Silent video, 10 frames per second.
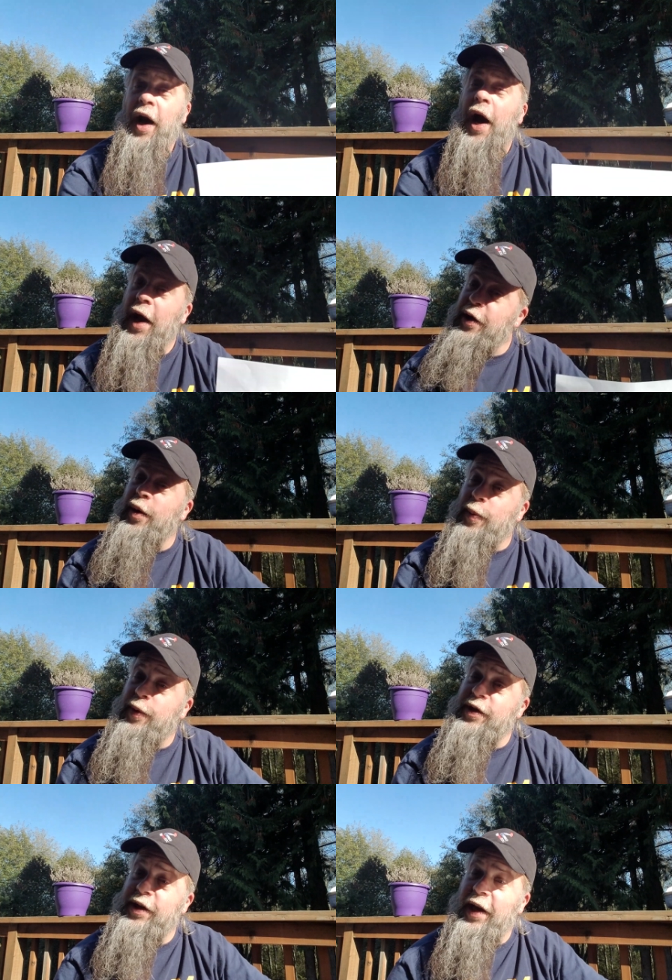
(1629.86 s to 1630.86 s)
I do
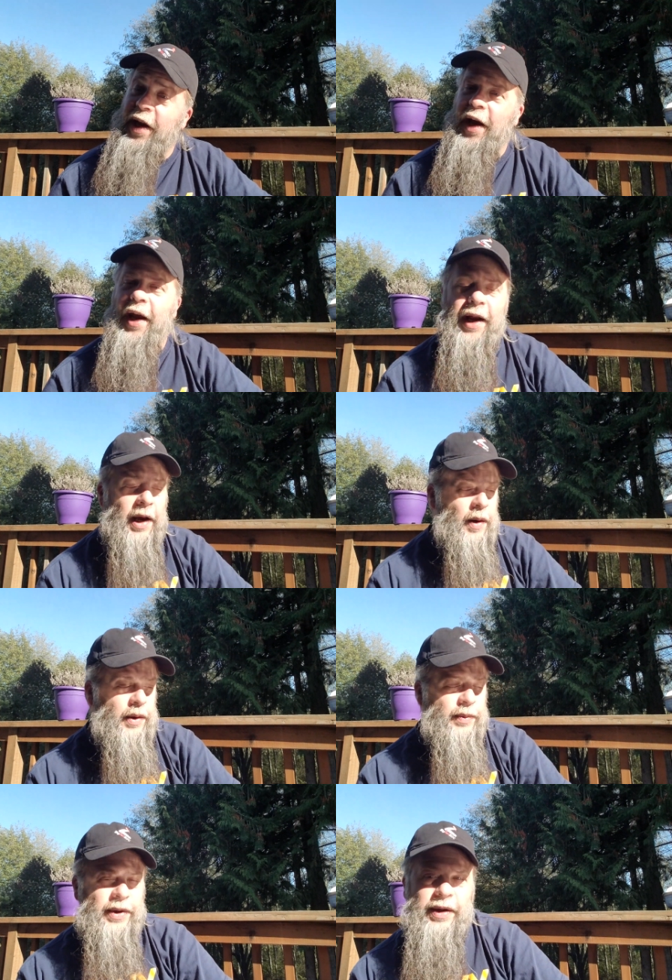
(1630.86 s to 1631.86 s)
appreciate you hanging out
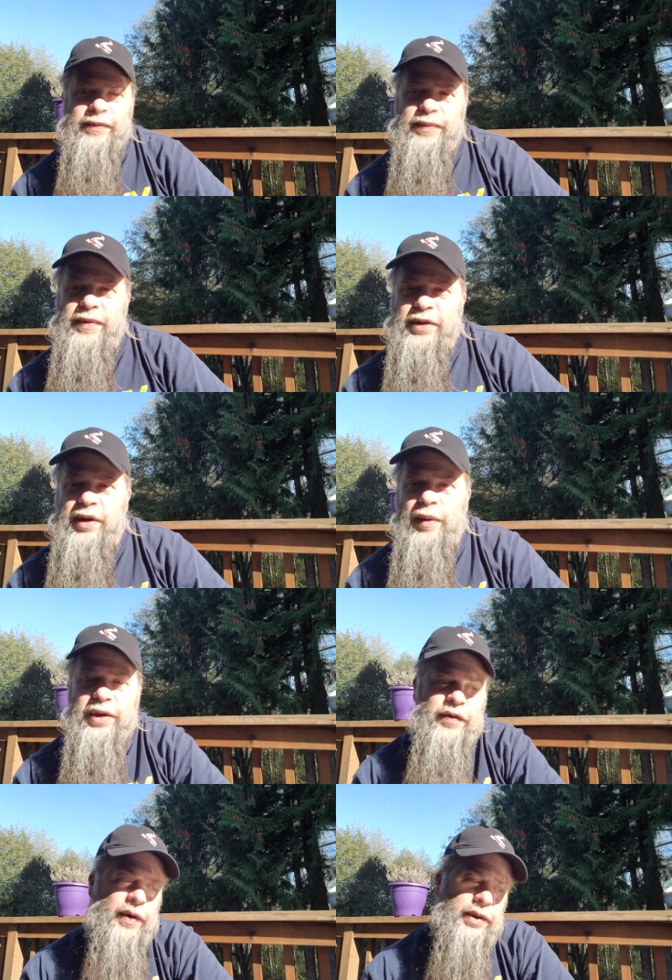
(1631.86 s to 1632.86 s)
with me. It's
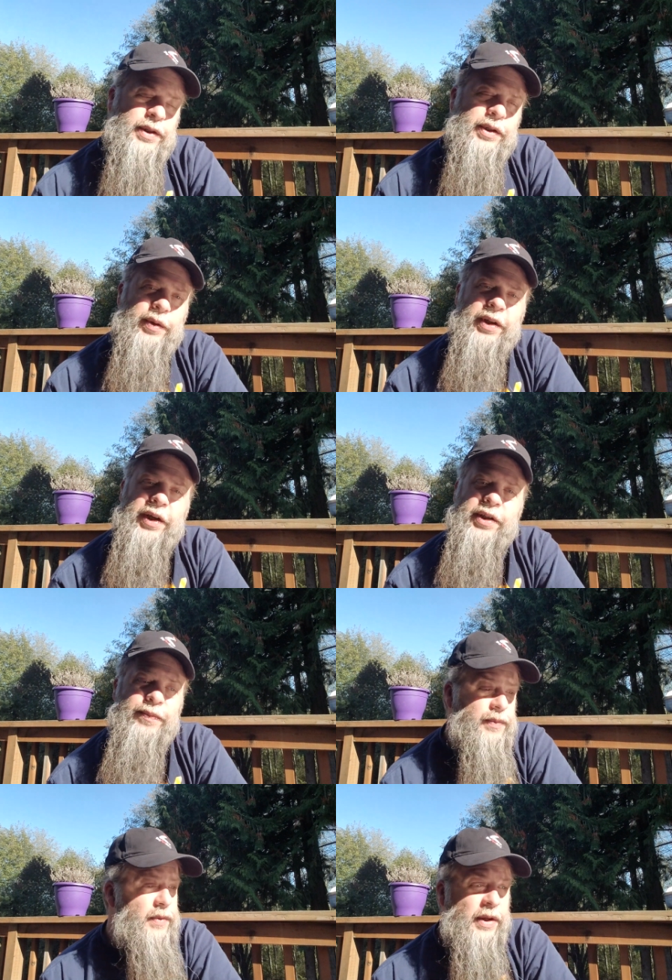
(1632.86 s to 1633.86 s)
always fun to do these.
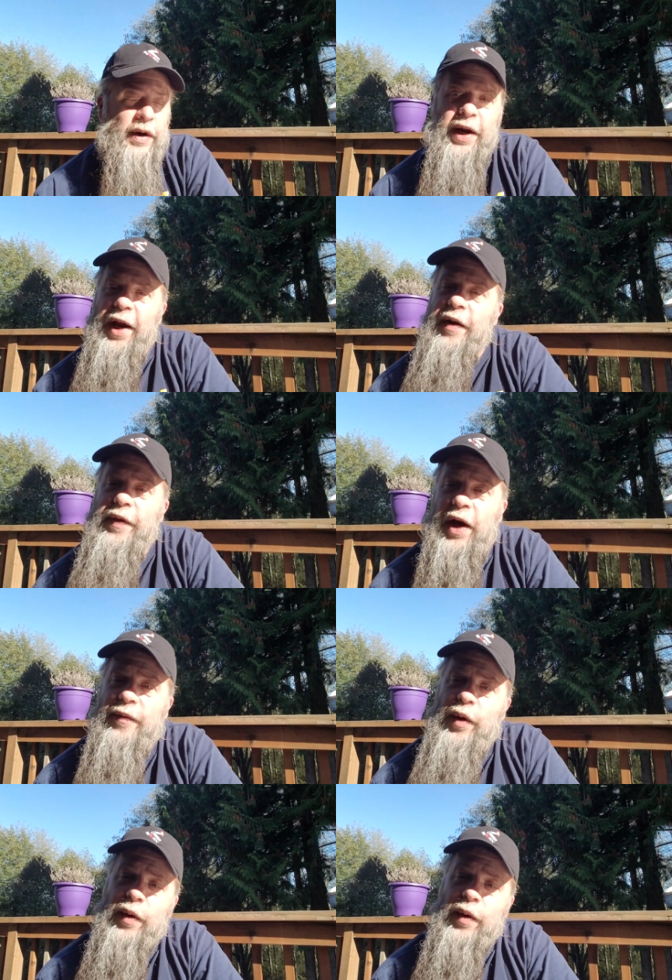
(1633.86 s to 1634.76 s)
Here again, if you have more